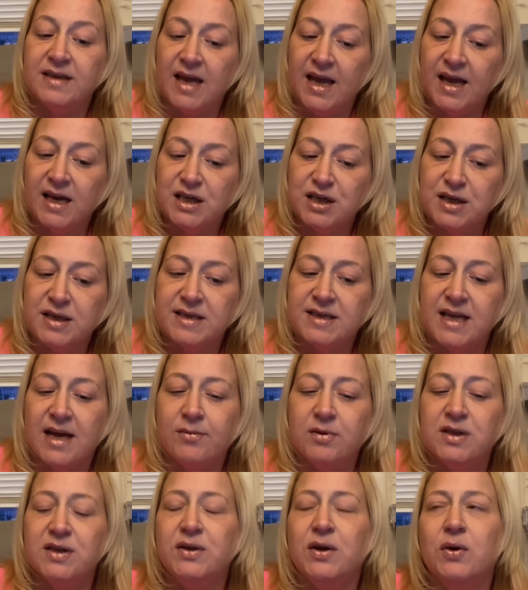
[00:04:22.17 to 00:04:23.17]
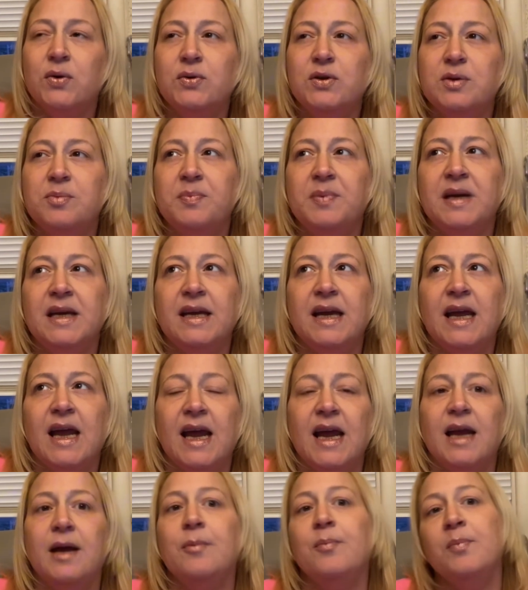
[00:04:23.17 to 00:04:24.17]
Angeles that was known to be
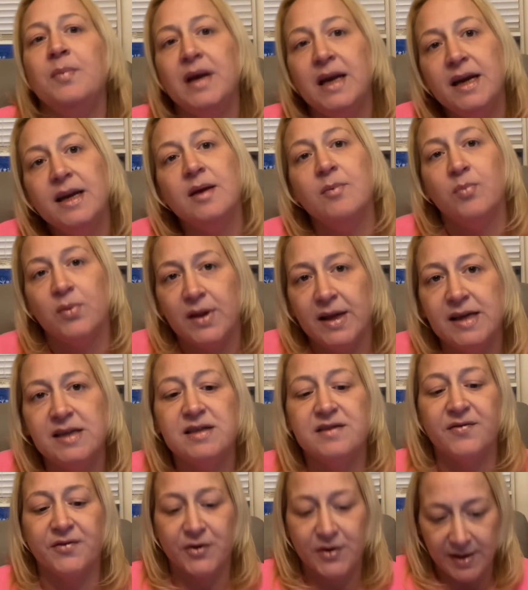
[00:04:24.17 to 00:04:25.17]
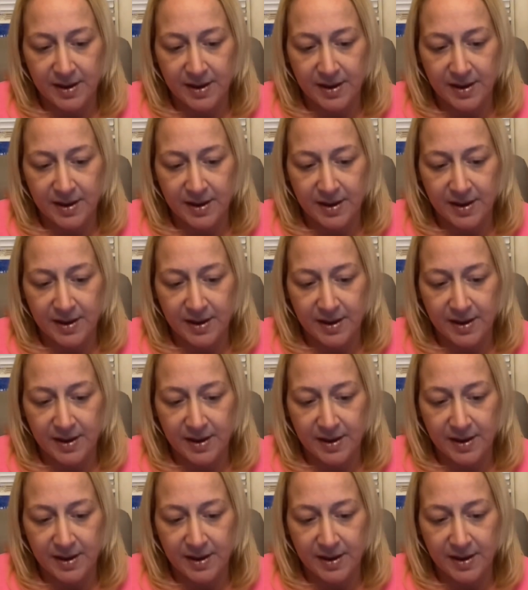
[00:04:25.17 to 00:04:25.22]
a meeting place for